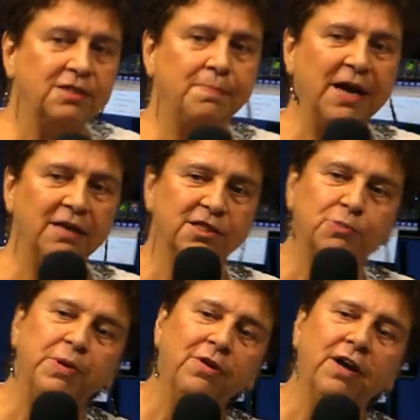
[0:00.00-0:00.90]
about
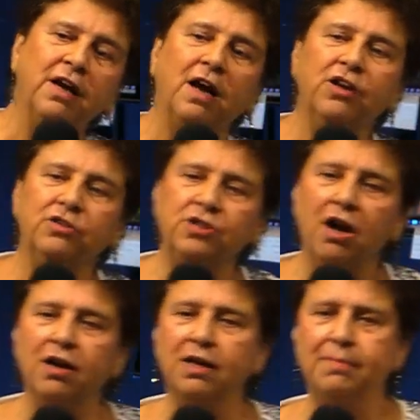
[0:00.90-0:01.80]
spirit, are you
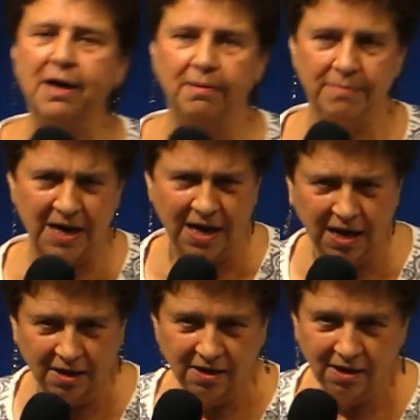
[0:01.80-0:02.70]
talking about me?
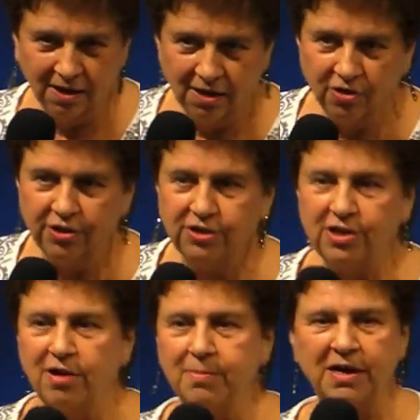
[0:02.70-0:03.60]
Or are you
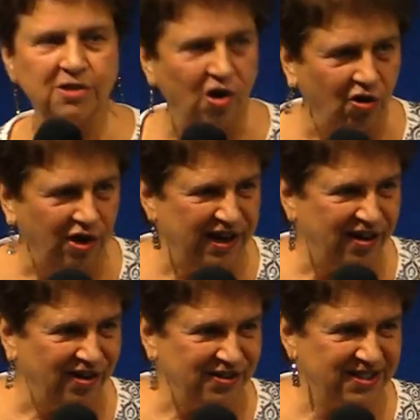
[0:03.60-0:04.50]
talking about the Holy
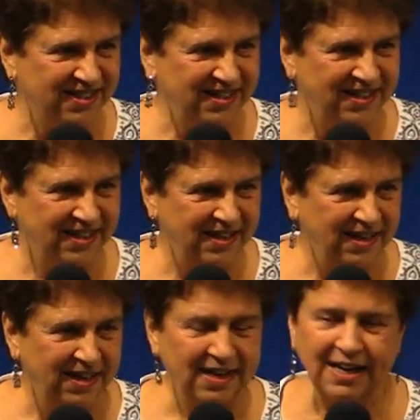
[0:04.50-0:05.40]
Ghost? And